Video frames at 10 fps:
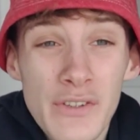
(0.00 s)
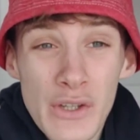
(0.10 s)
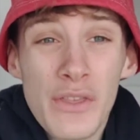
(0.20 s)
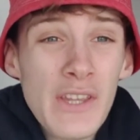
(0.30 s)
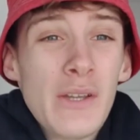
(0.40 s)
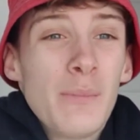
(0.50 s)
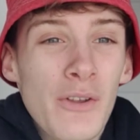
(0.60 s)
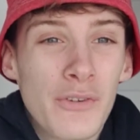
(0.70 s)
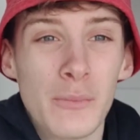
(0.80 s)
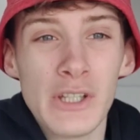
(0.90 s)
If you
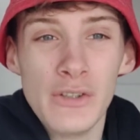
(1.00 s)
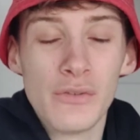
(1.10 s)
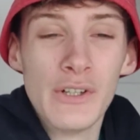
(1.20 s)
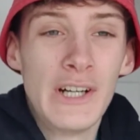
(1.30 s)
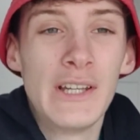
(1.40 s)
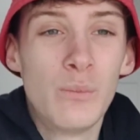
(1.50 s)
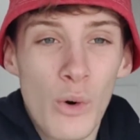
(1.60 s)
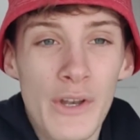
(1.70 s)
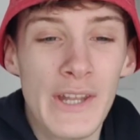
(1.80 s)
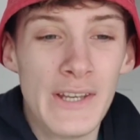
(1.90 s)
about something you'd
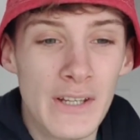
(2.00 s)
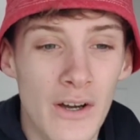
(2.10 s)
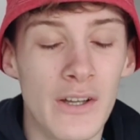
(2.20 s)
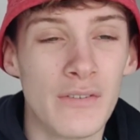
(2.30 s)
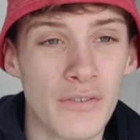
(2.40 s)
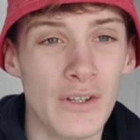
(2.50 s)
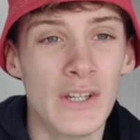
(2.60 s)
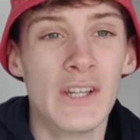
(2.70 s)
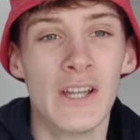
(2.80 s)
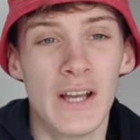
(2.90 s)
really want in life,
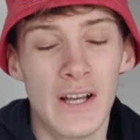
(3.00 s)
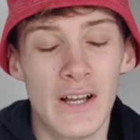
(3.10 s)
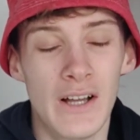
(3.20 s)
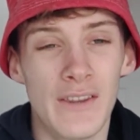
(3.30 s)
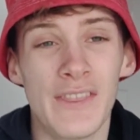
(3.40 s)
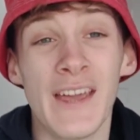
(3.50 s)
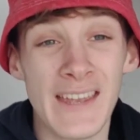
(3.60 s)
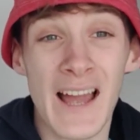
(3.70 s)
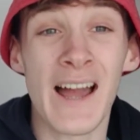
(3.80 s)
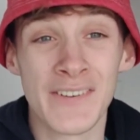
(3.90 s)

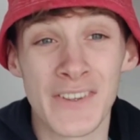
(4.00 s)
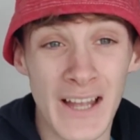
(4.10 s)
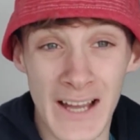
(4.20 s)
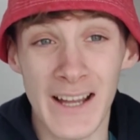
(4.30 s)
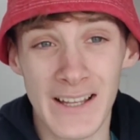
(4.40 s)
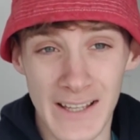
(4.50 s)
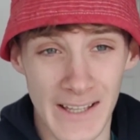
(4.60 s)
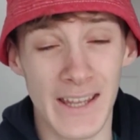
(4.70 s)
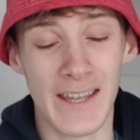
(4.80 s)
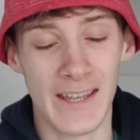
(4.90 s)
they had that
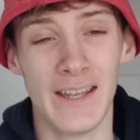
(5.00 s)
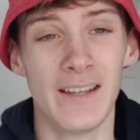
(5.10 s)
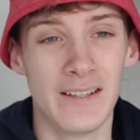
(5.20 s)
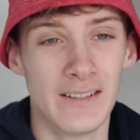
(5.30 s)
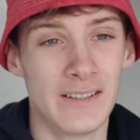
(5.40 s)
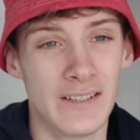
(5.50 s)
here.